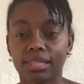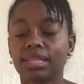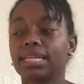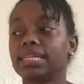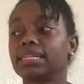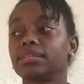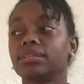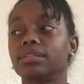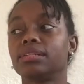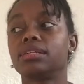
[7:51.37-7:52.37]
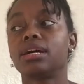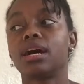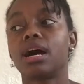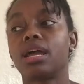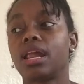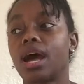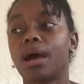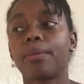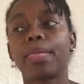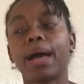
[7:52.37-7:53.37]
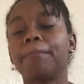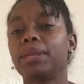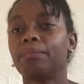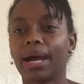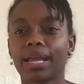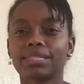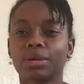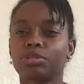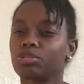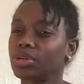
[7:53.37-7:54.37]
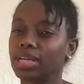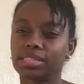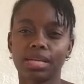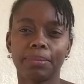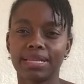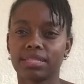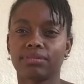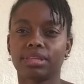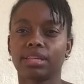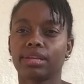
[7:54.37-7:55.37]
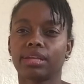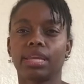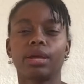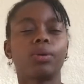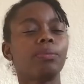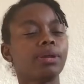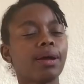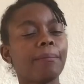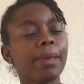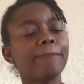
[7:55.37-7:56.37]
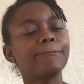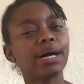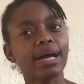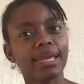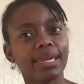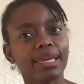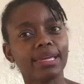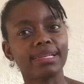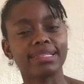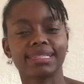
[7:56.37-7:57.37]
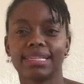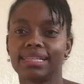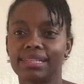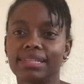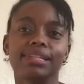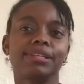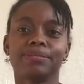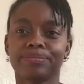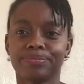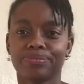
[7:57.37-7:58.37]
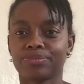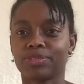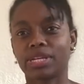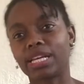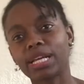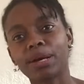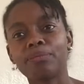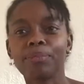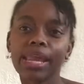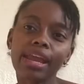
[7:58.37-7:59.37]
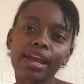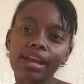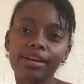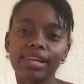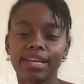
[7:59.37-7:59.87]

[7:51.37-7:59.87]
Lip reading: Like, I'm not being biased, because I was trying to check myself that, like, okay, I hope you're not being biased and trying to compare like